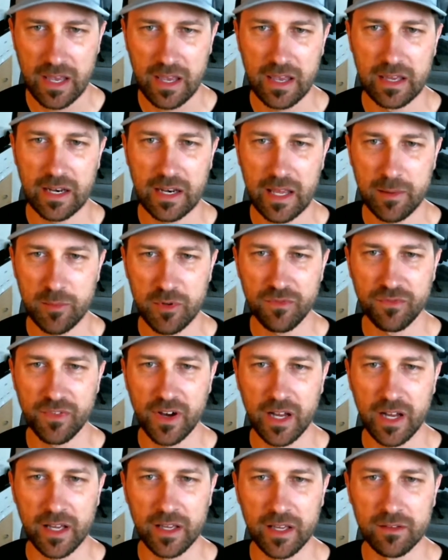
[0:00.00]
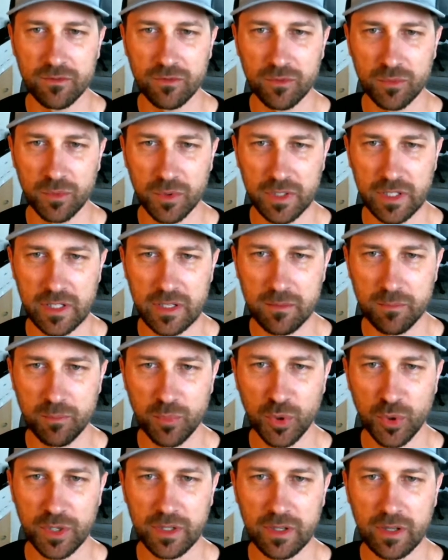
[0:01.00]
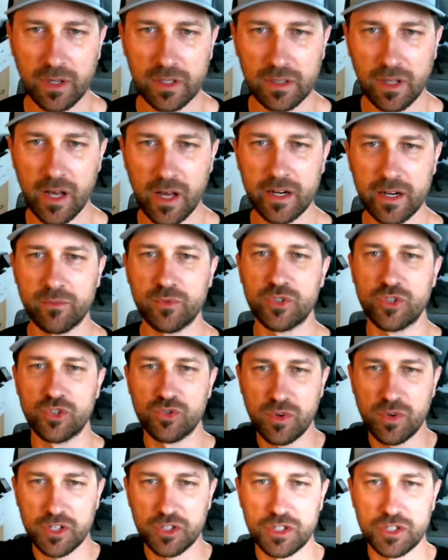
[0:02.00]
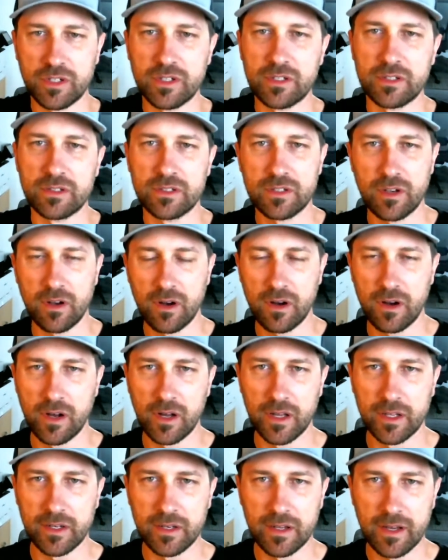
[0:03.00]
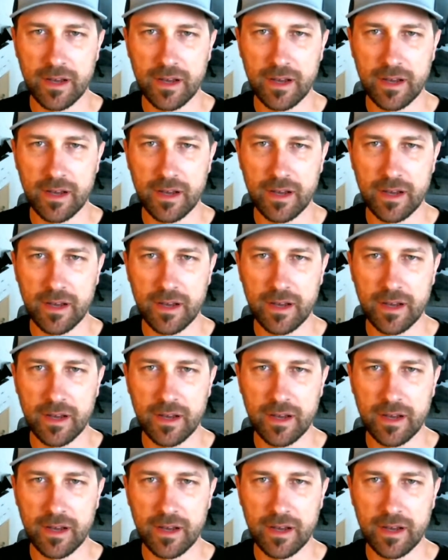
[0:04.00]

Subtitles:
And AB 5 really put a lot of restrictions on